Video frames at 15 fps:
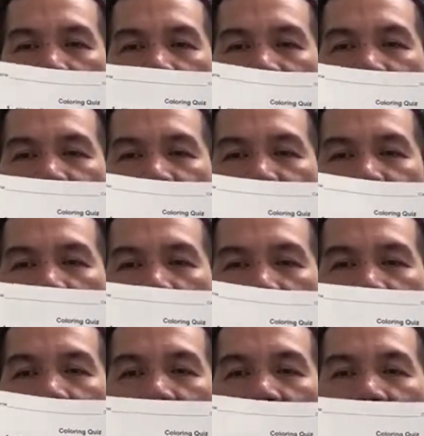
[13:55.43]
In this case,
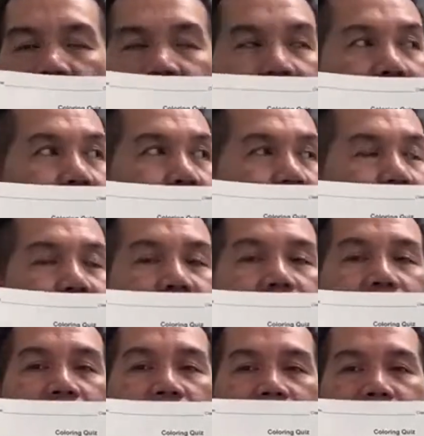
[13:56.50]
this is the
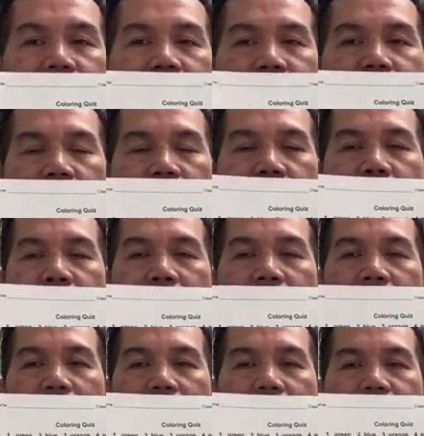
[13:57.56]
lettuce, green
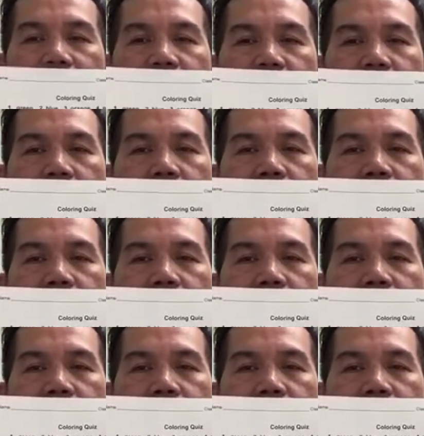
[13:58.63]
lettuce.